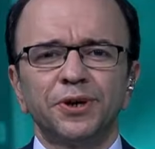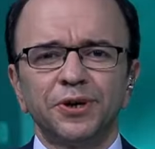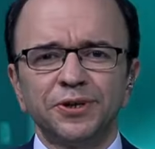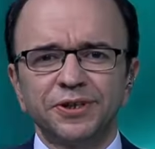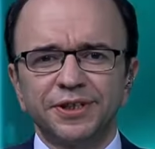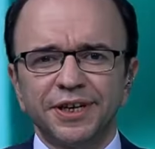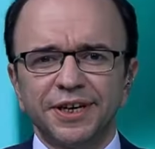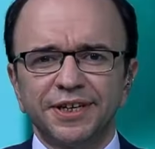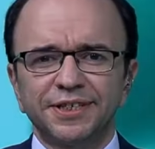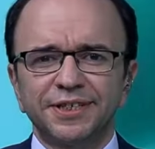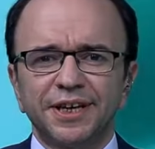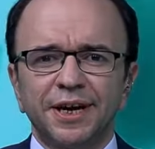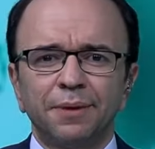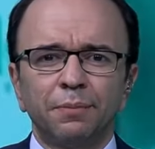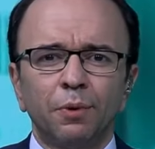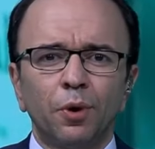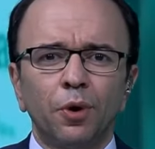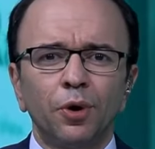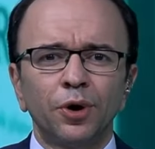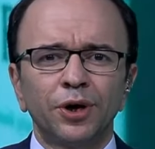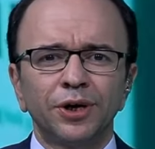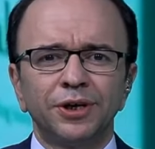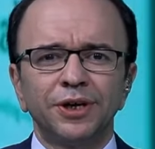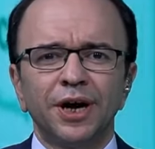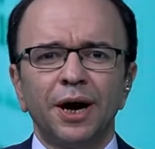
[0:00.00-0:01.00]
Context and I'm
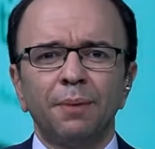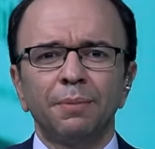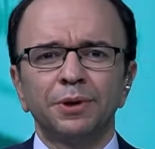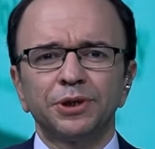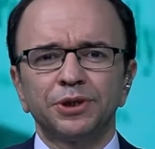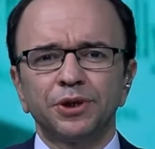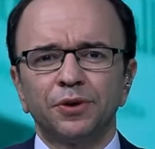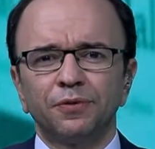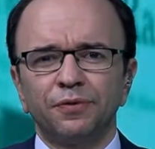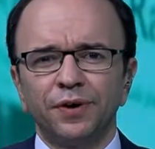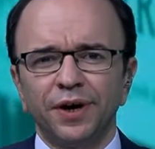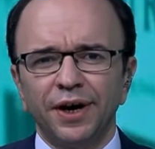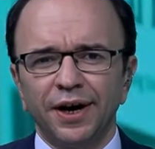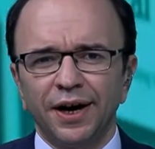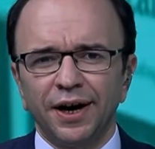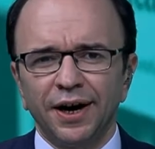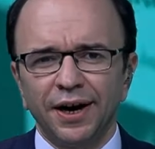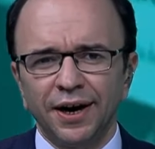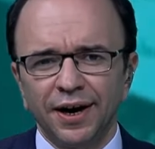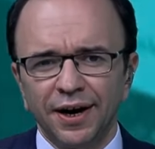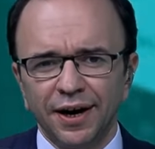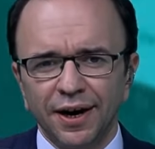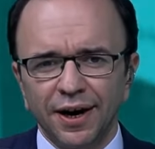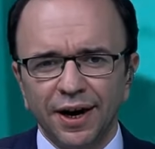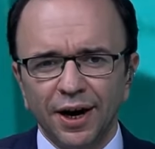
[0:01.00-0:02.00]
Orkan Amashov here.
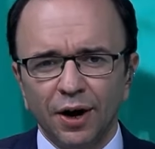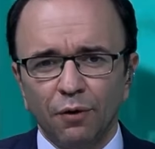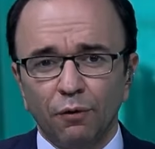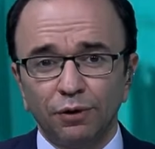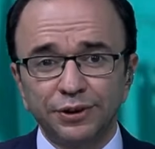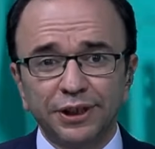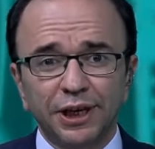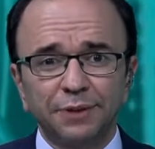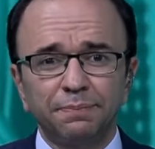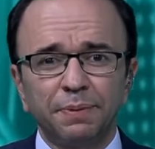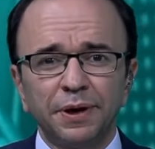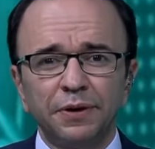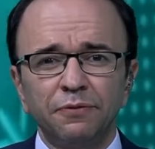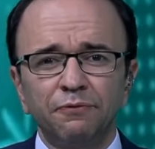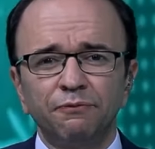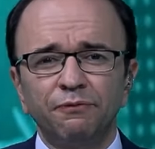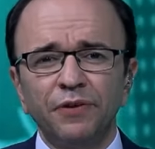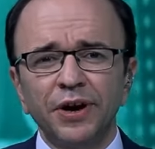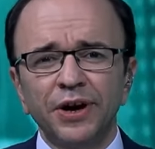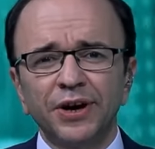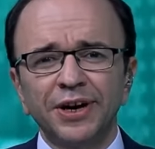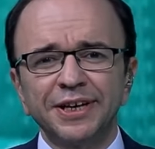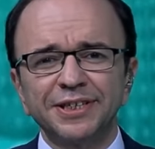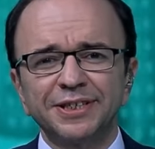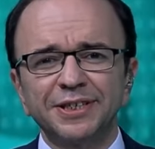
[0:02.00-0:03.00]
What had been
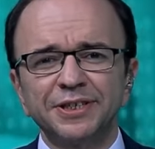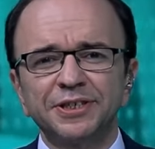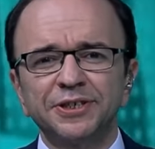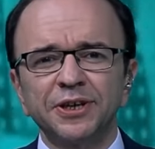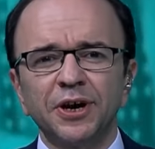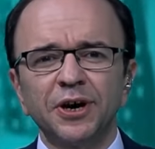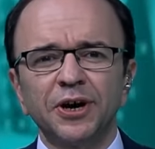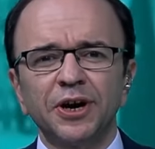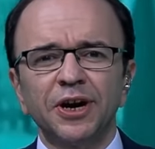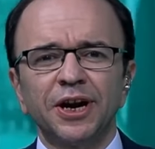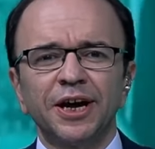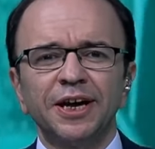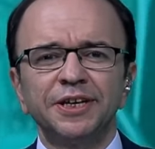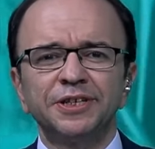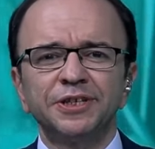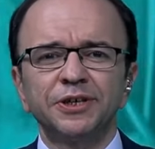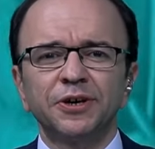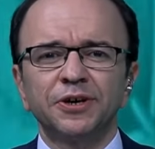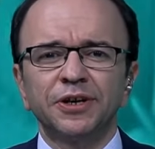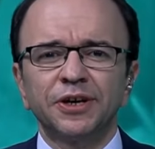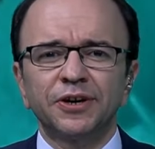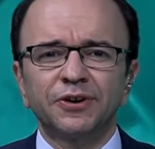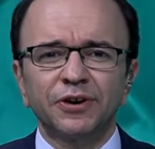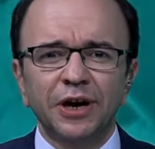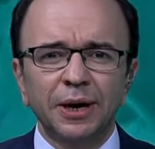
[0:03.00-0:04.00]
vigorously
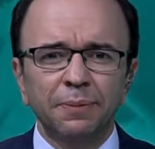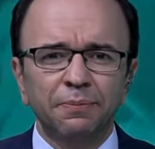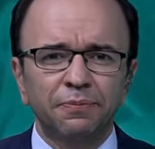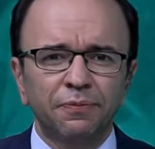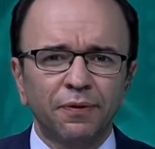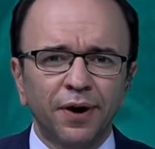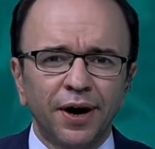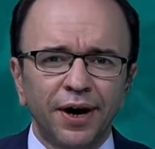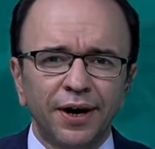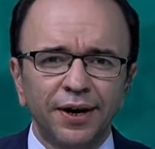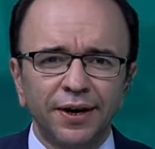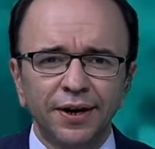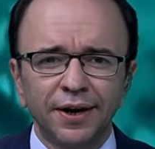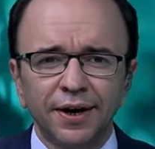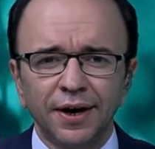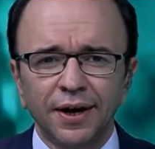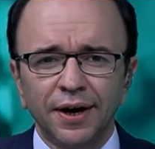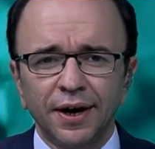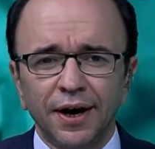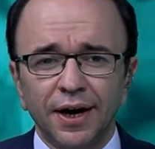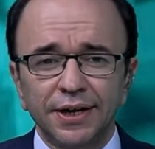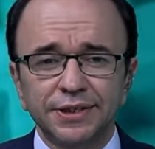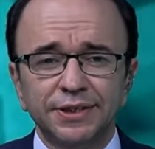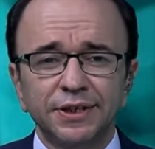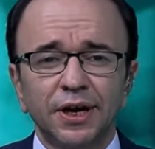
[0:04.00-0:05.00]
circulating on the grapevine
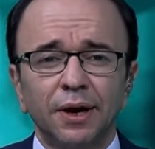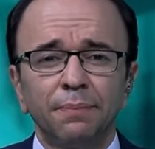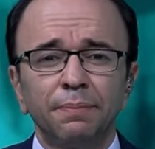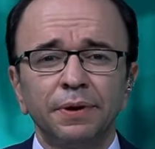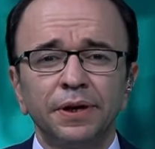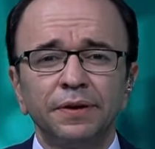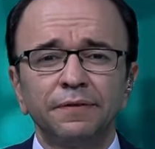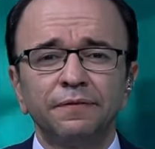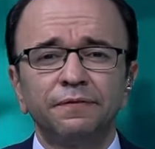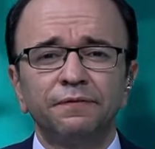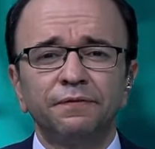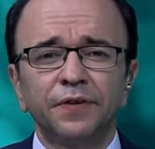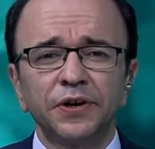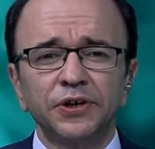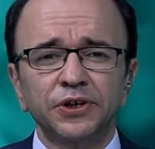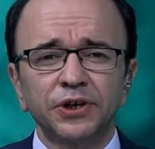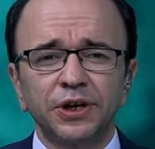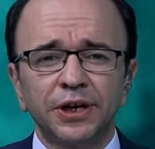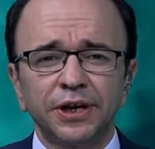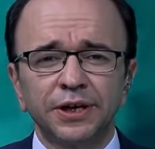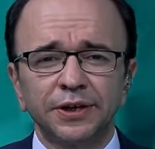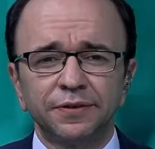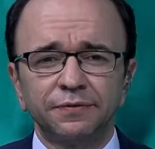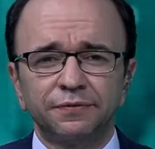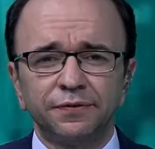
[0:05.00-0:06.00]
has now been
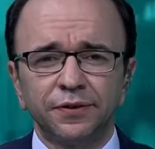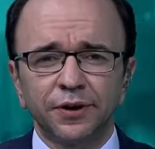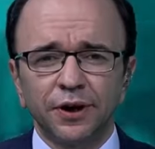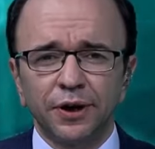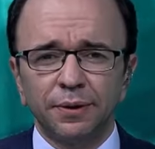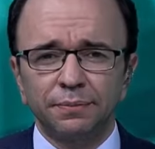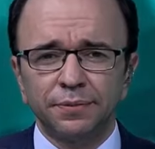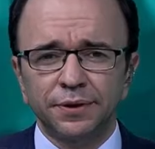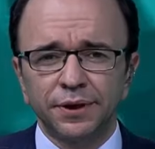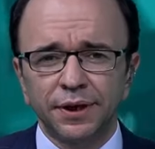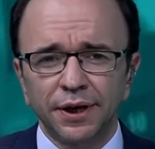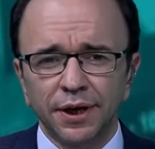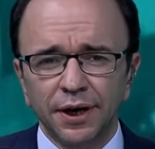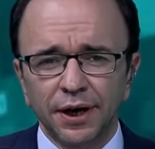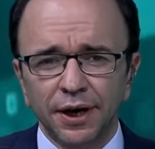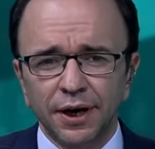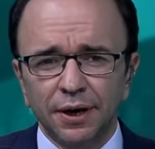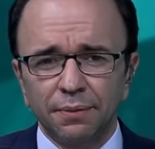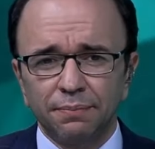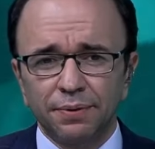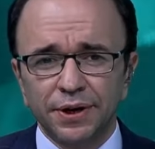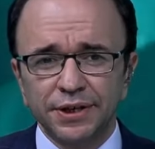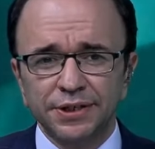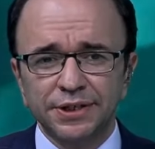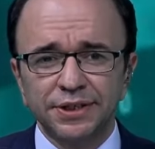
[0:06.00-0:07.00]
officially confirmed.
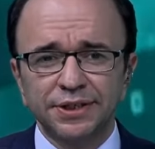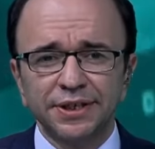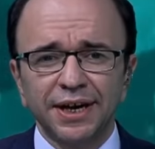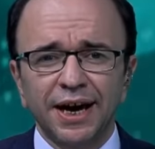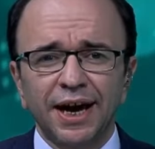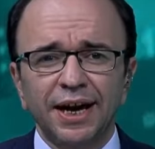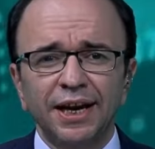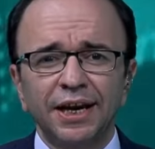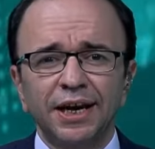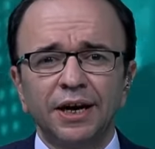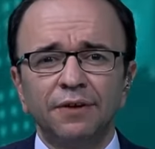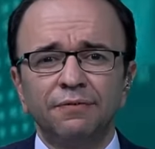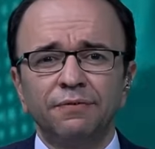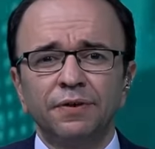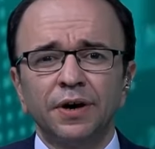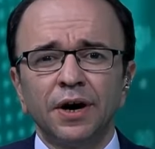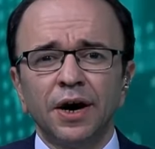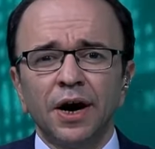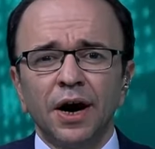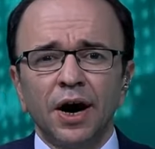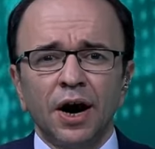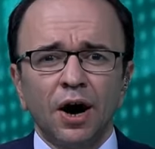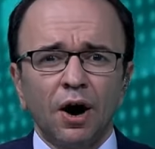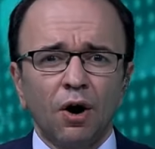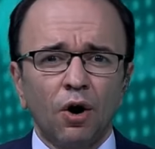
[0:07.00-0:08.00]
President Aliyev
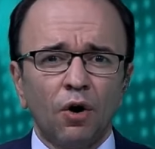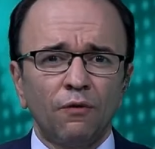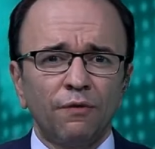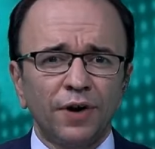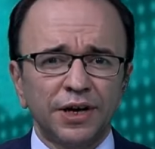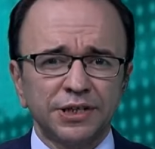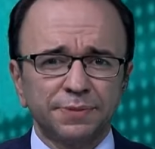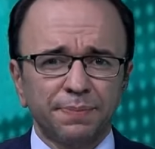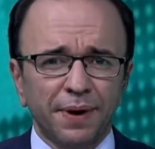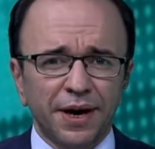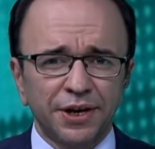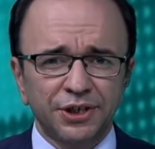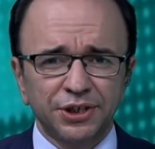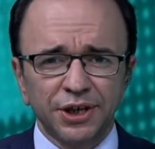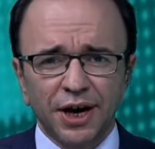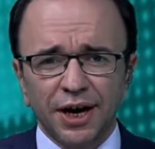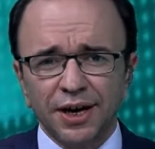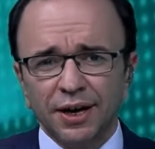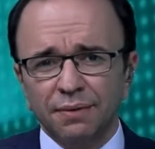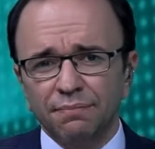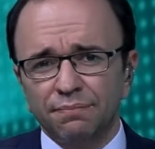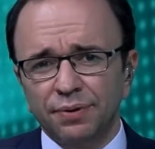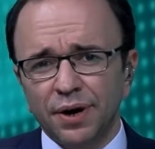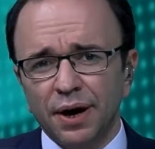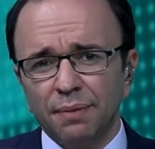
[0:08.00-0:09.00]
of Azerbaijan
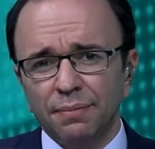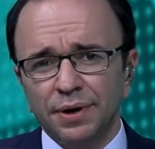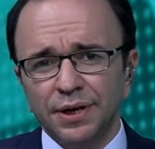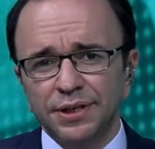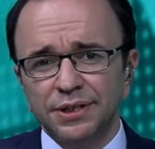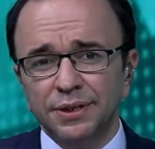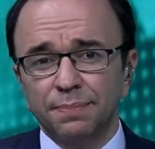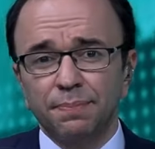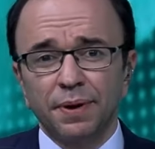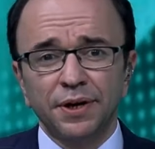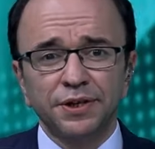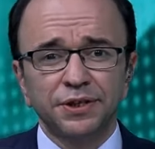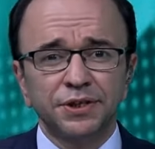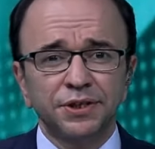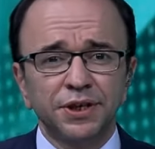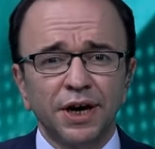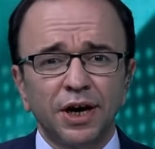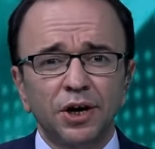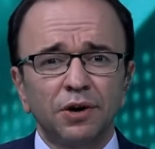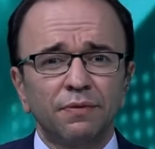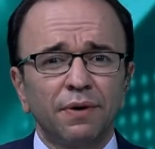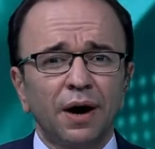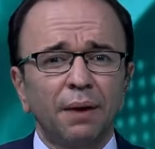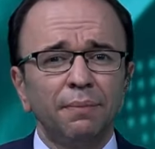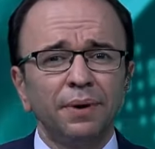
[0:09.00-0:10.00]
and Prime Minister
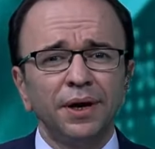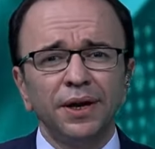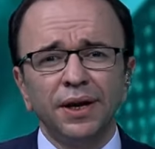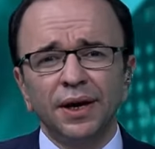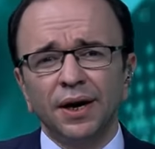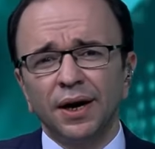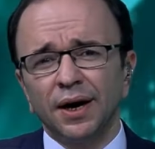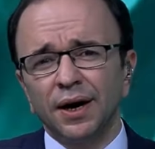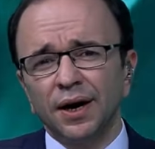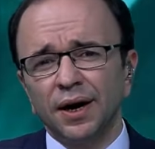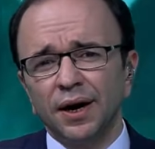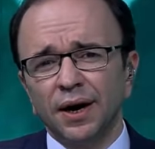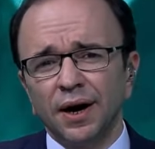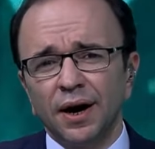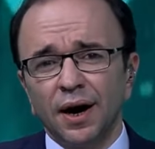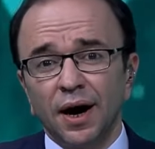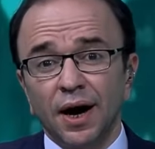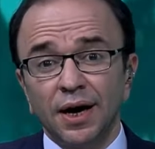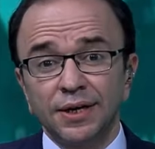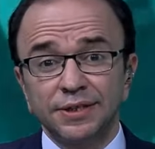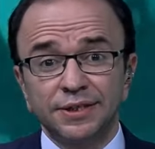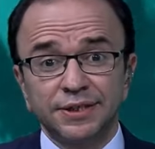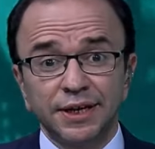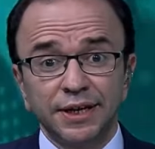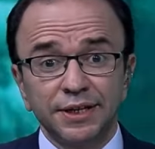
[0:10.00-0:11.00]
Pashinyan of Armenia
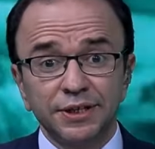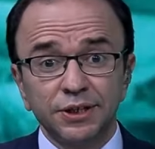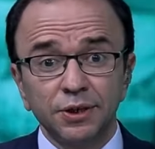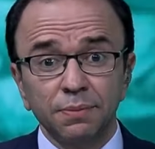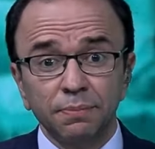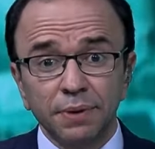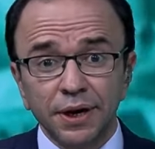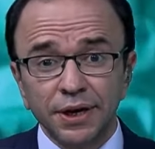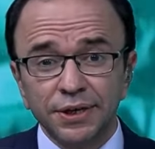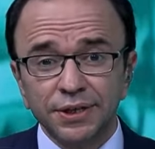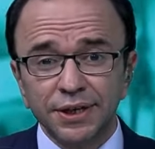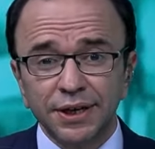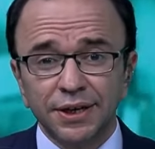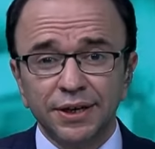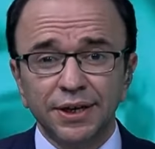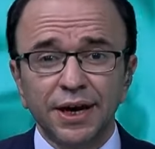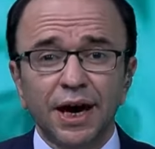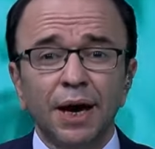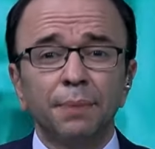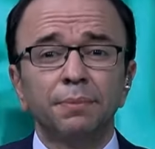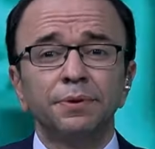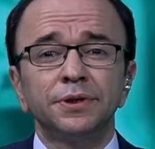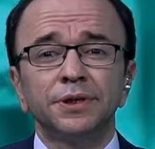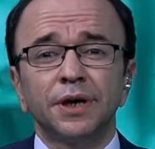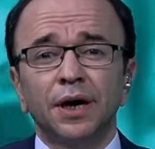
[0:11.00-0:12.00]
are set to meet in
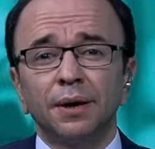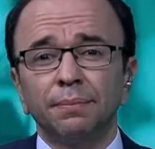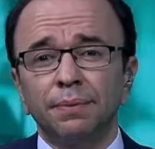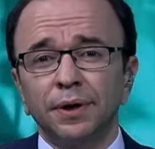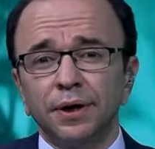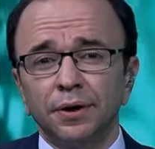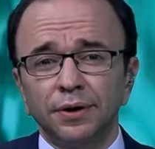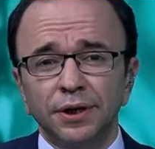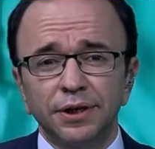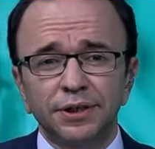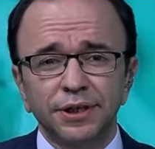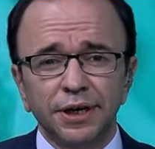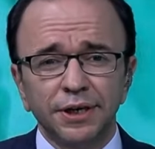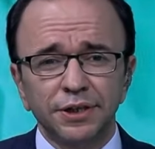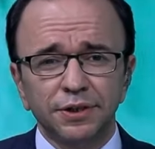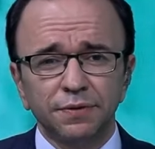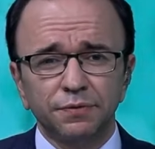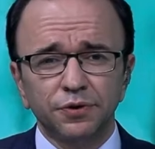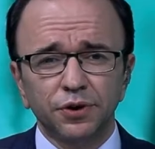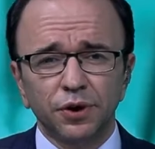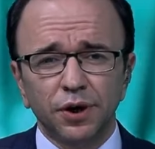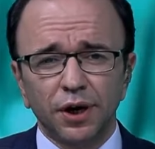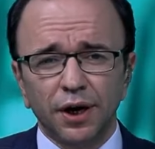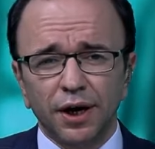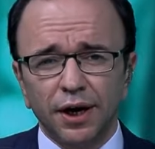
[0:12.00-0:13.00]
Abu Dhabi on the 10th of
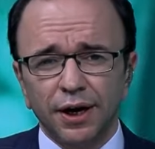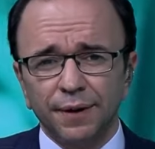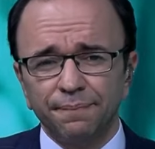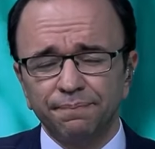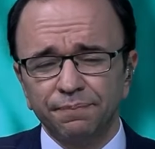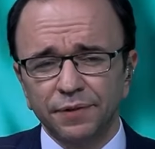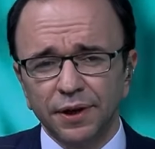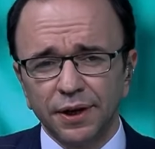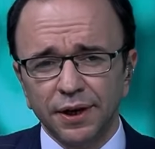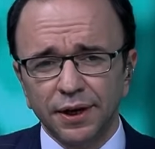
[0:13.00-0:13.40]
July.